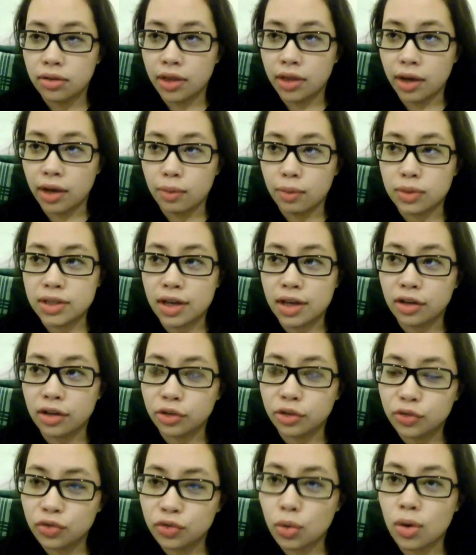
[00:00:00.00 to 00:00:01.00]
that was
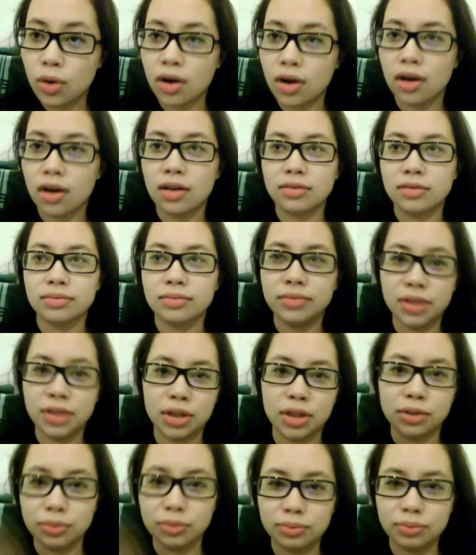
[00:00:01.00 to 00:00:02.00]
held for, you
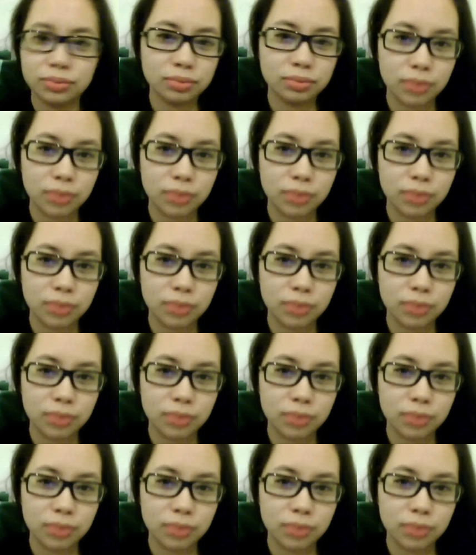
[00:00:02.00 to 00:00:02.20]
know,